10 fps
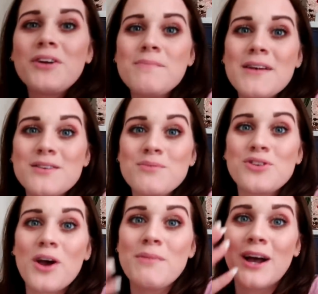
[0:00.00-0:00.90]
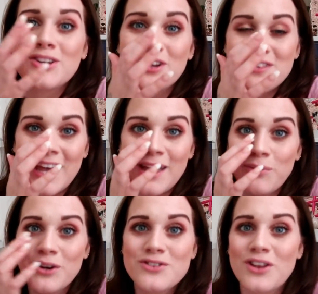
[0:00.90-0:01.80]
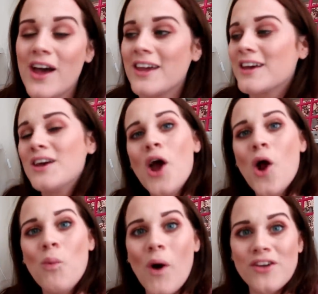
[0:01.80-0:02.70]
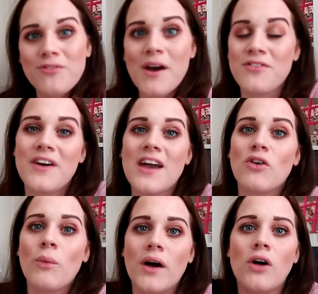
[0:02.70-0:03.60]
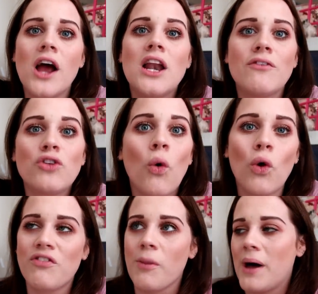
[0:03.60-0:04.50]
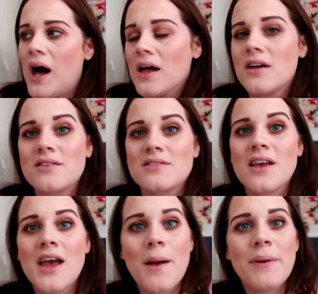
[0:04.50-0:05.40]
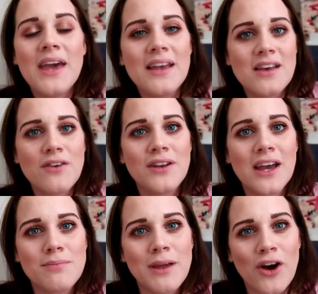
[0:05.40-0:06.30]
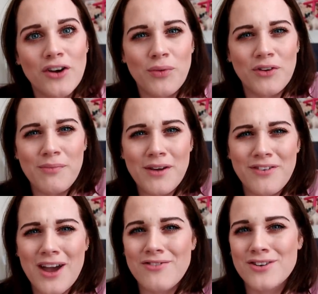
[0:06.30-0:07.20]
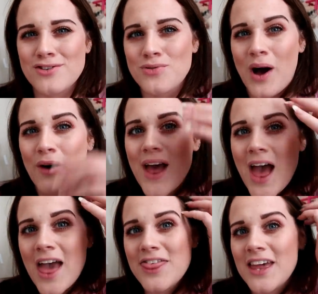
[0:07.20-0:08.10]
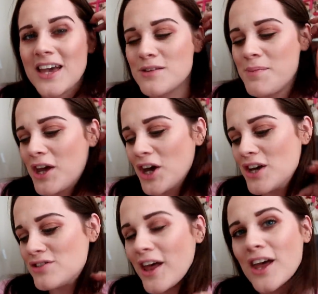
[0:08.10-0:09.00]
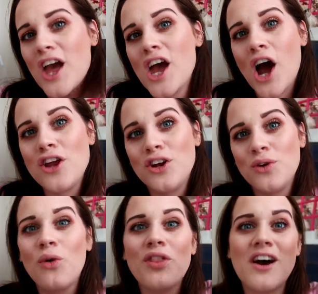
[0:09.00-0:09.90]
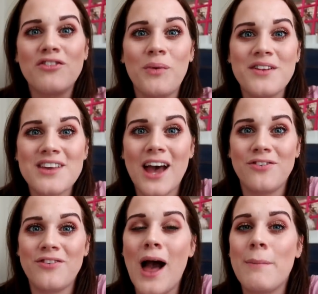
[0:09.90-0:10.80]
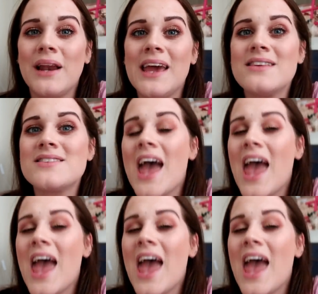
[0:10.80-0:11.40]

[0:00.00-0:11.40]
going to miss him so much because he was like one of my favourite. Well, I loved all of the pugs, but he definitely had to be kind of one of my favourites as well. I think it's because like I knew all the other ones had families